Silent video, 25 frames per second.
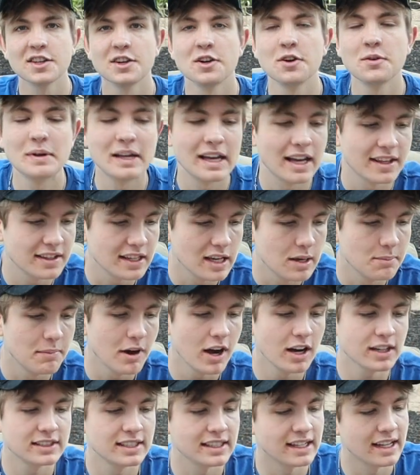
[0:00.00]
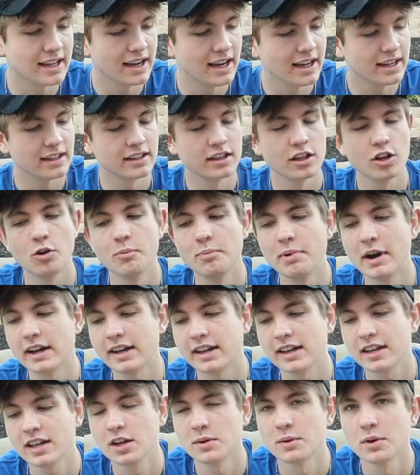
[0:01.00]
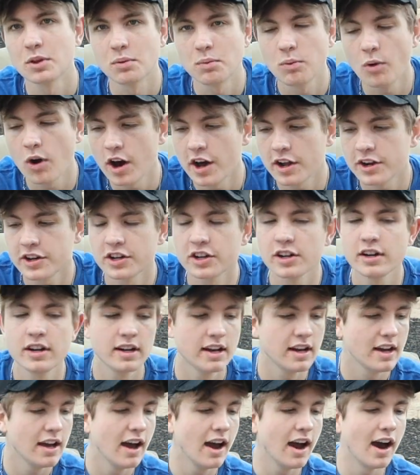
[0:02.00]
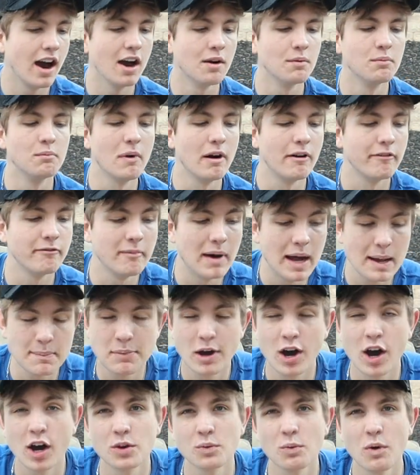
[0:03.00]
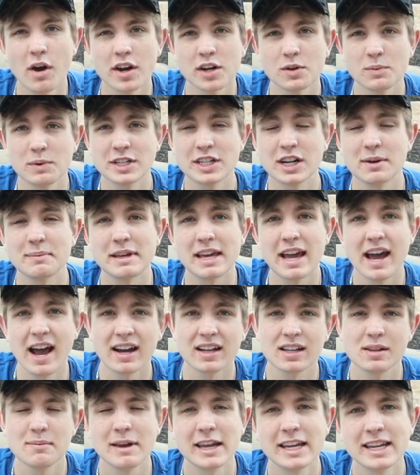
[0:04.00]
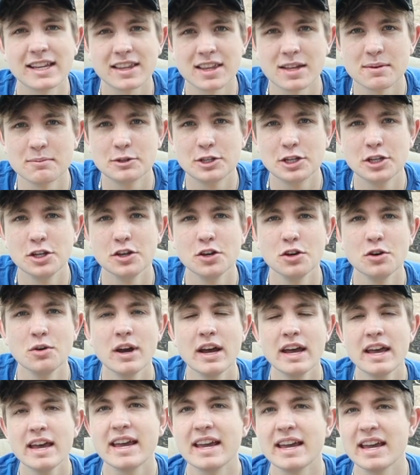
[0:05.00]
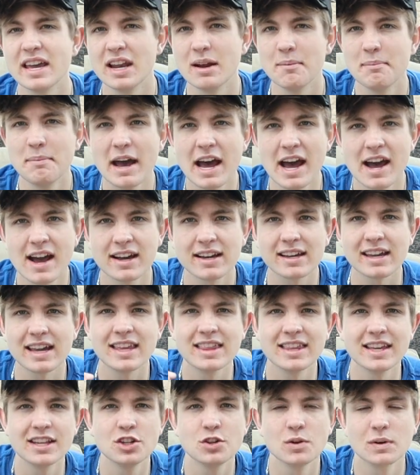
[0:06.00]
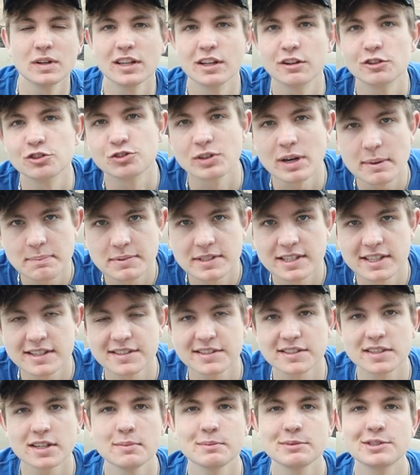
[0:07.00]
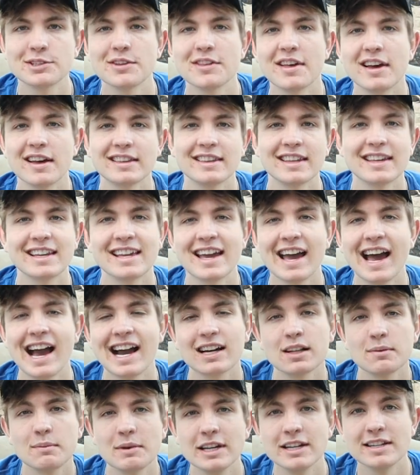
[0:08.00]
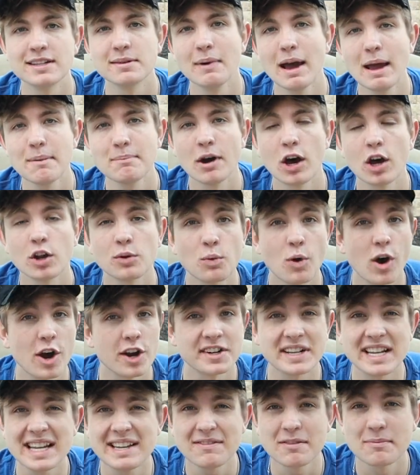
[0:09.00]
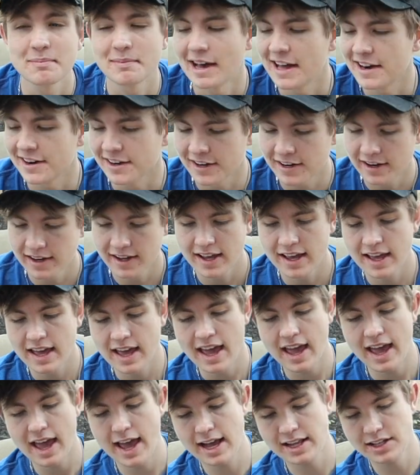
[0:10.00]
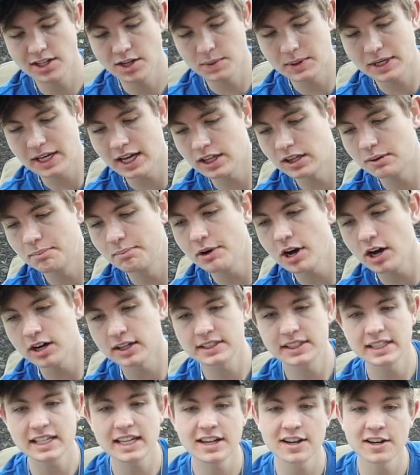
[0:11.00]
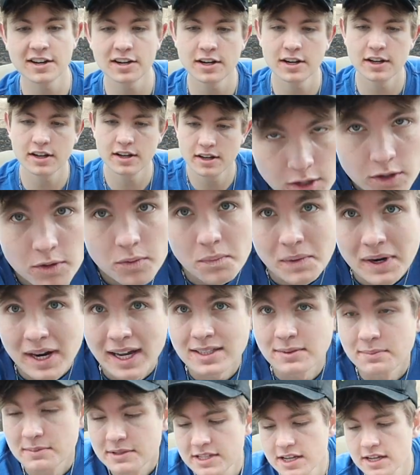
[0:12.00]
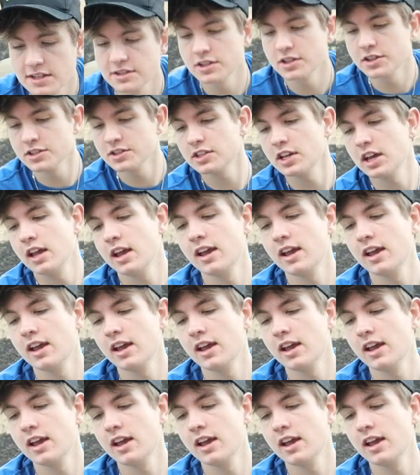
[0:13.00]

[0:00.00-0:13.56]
so we got the unboxing. I got a little bucket here with water, of my pond water, which I'll be acclimating them to in a bag, and then do a little drip system so that they get acclimated to my pond water even better. And so we got the box here, we got some scissors,